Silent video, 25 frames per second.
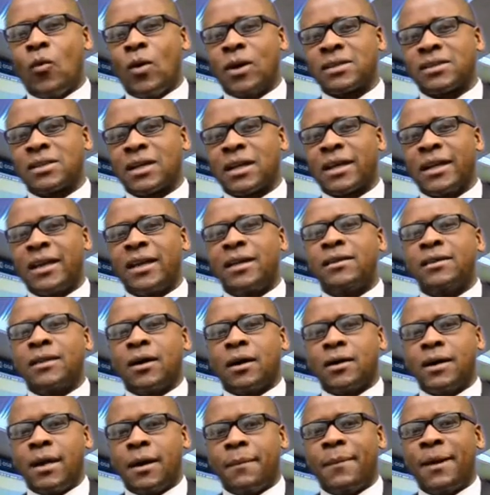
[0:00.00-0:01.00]
Once again,
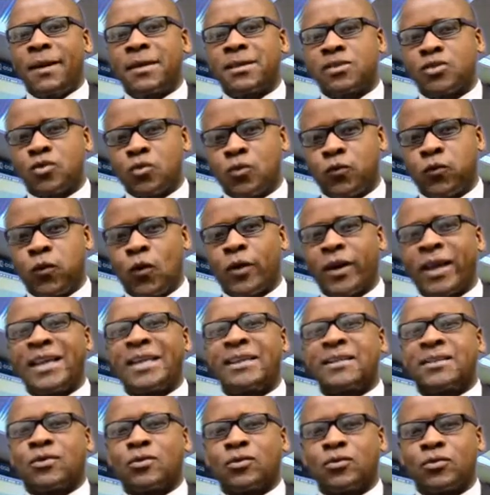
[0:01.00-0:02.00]
the number is
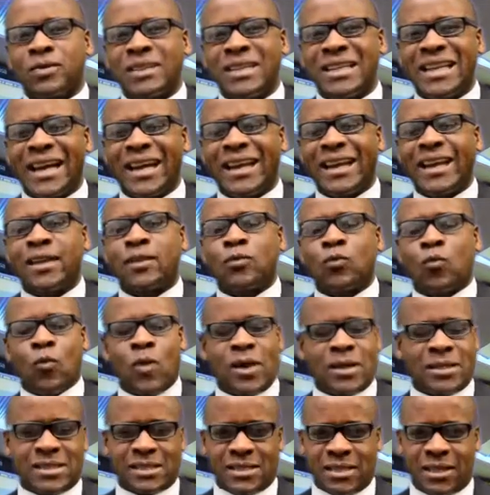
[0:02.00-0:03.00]

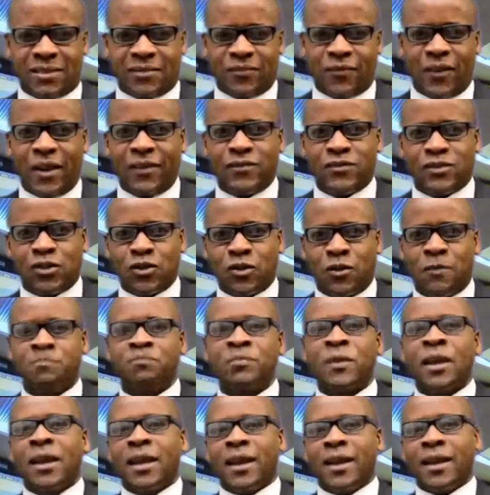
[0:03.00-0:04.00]

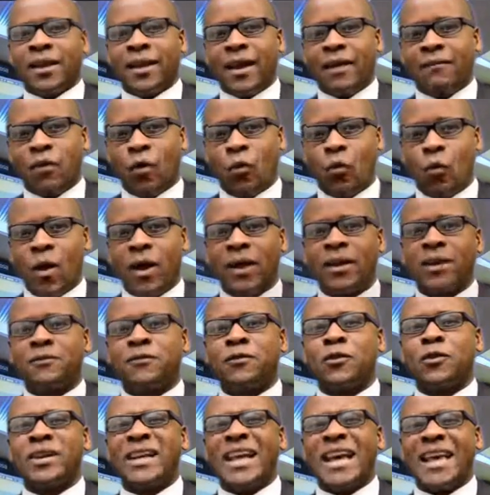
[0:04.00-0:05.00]
248-398-1650, and have a
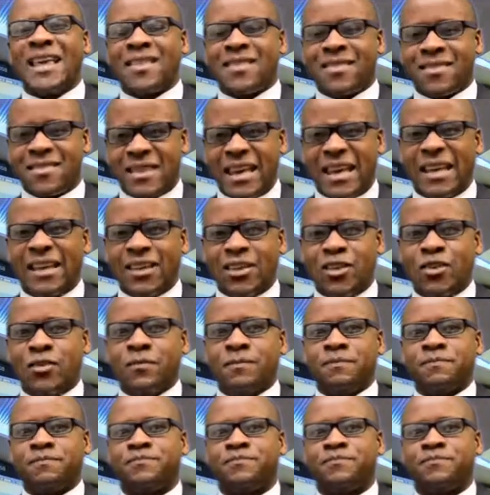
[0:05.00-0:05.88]
wonderful day. Thank you.